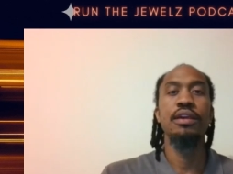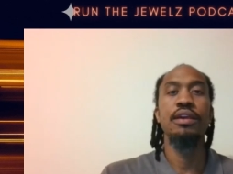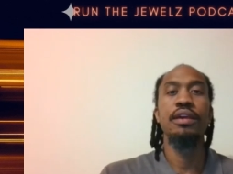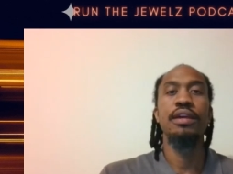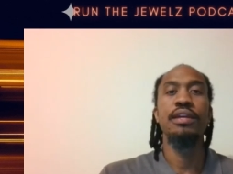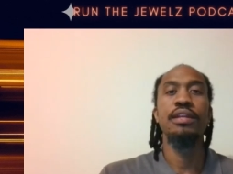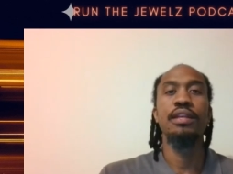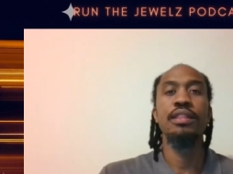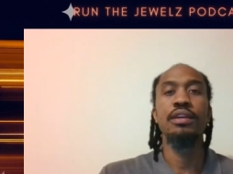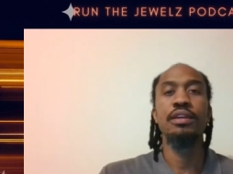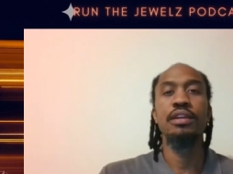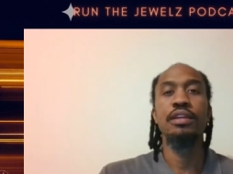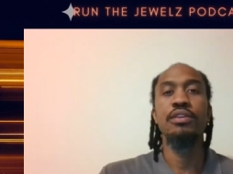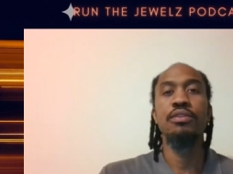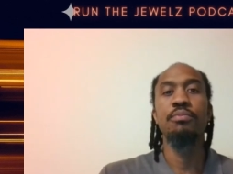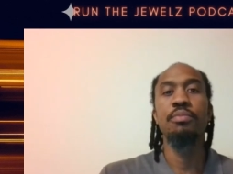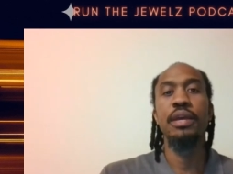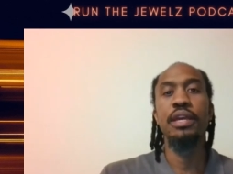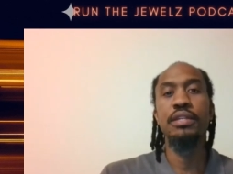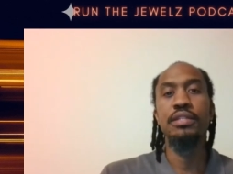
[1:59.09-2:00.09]
And I look at your
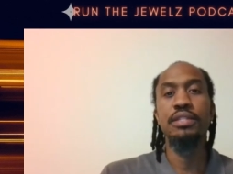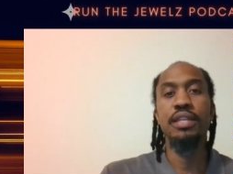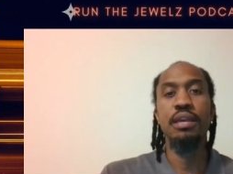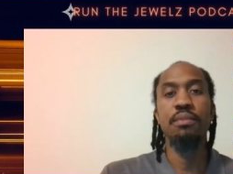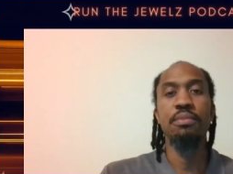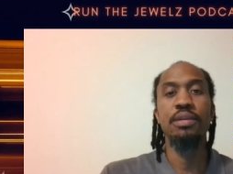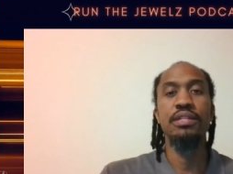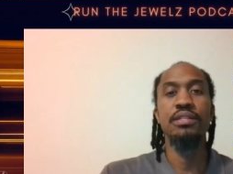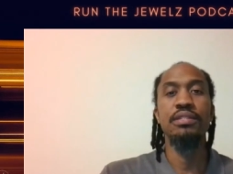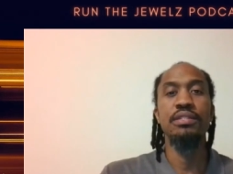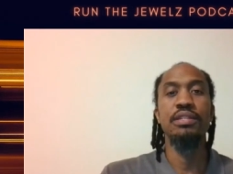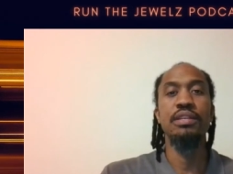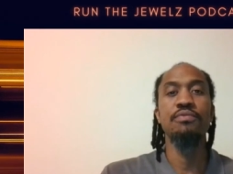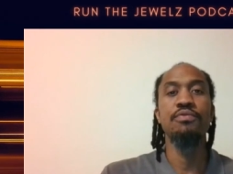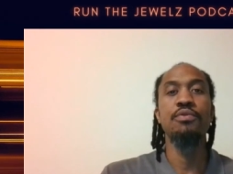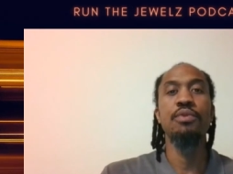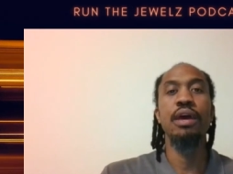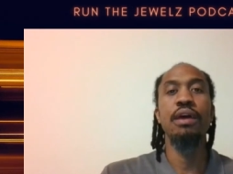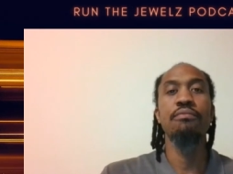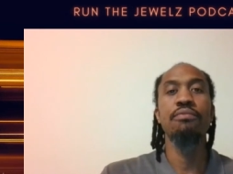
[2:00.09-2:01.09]
bank statement to see if
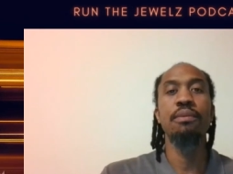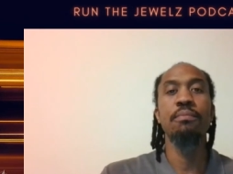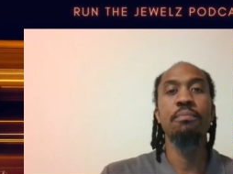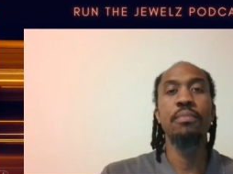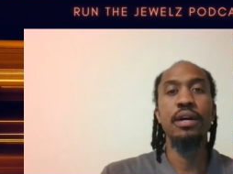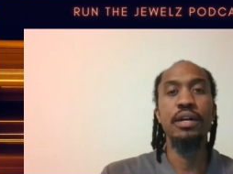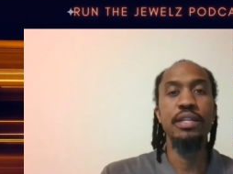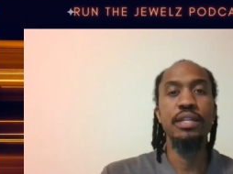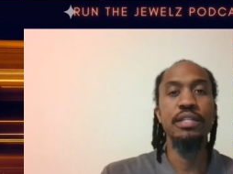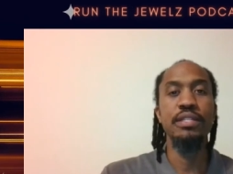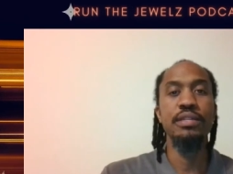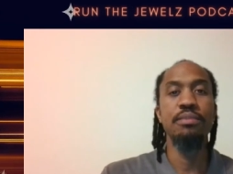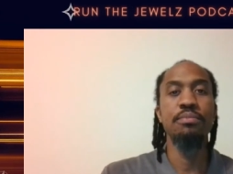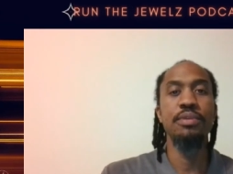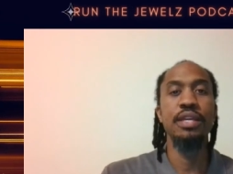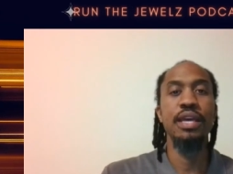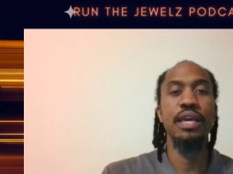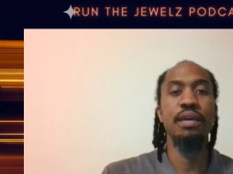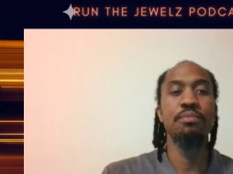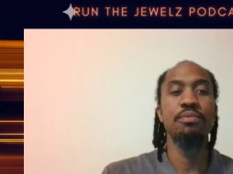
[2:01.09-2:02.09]
you have the money to
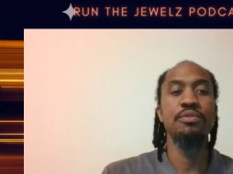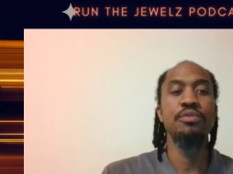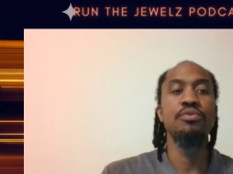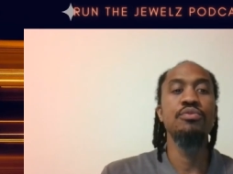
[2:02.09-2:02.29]
be able to